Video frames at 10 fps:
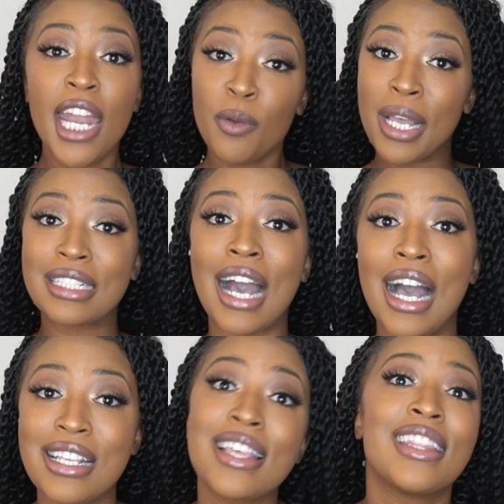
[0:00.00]
Anyways,
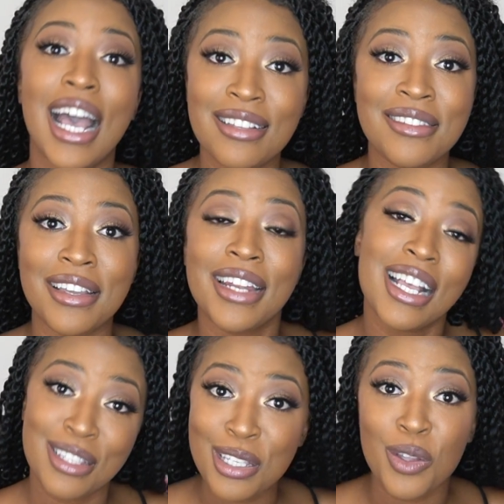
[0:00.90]
guys, that's it.
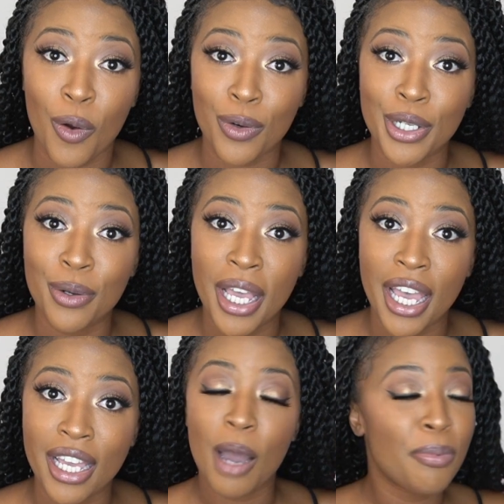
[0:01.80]
That's the story,
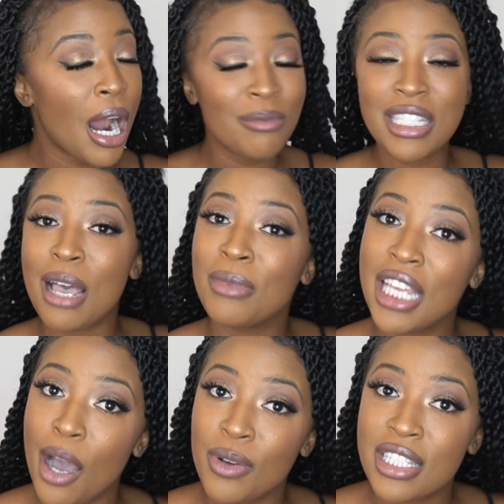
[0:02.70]
okay? I promised
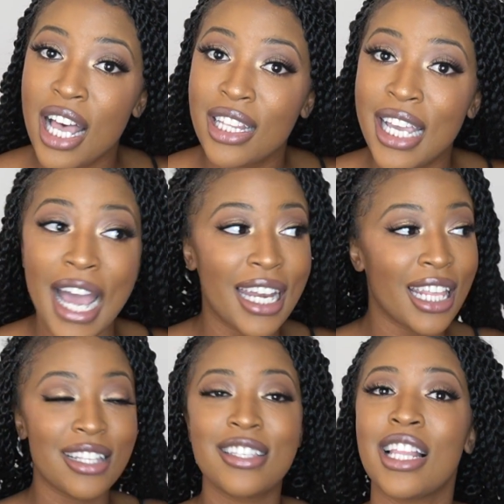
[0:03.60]
Emily I would tell it. I
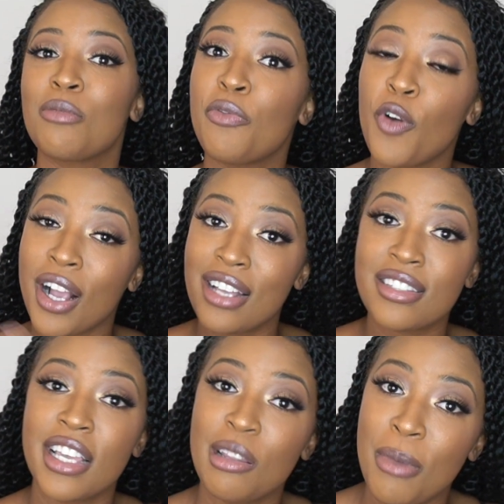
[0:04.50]
needed to tell it before it
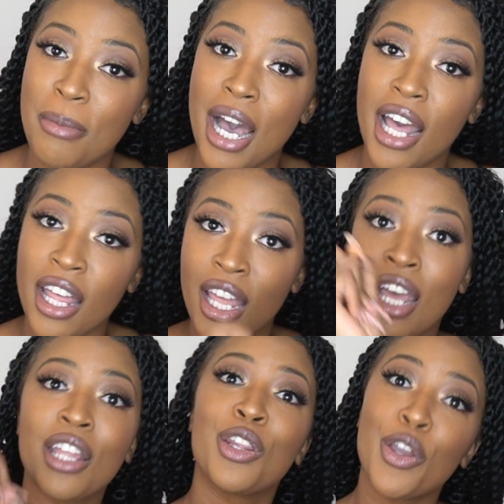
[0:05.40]
got still in my mind.
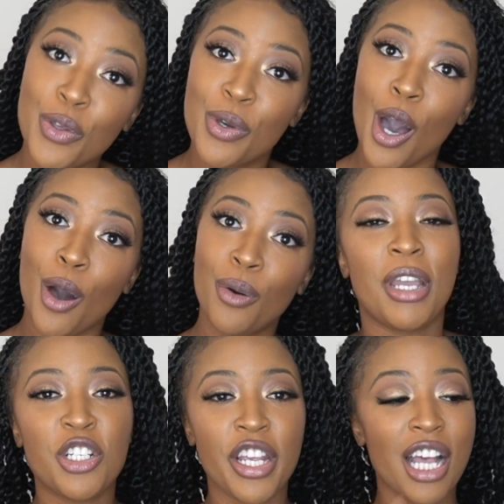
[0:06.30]
There you go. Make sure you